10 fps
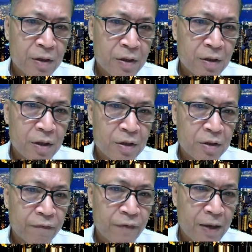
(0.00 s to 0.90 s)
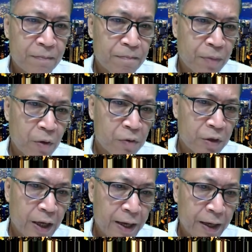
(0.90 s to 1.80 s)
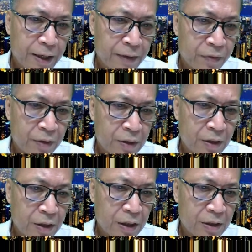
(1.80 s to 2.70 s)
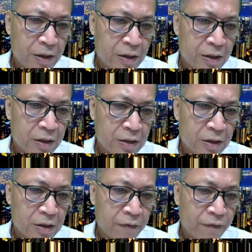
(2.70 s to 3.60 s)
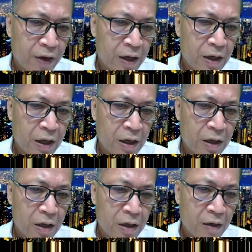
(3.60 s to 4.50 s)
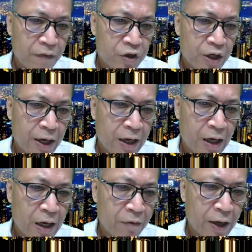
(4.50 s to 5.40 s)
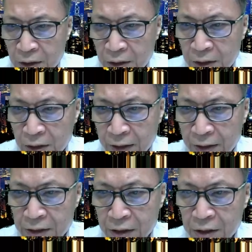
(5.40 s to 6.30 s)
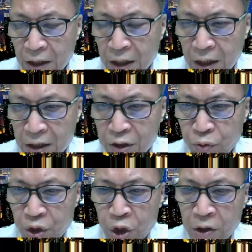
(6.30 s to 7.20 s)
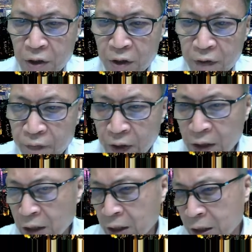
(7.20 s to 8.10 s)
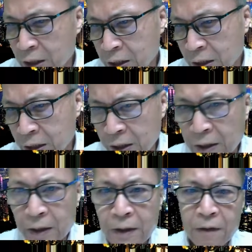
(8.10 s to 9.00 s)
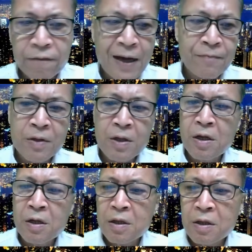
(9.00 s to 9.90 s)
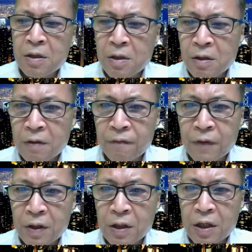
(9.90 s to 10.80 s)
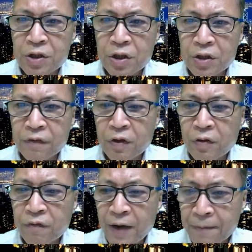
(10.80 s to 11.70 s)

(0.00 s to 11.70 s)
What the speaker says: This is the fan, blow the air in, and this is the fresh air outlet. And this is the switch for the fan, for the centrifugal fan.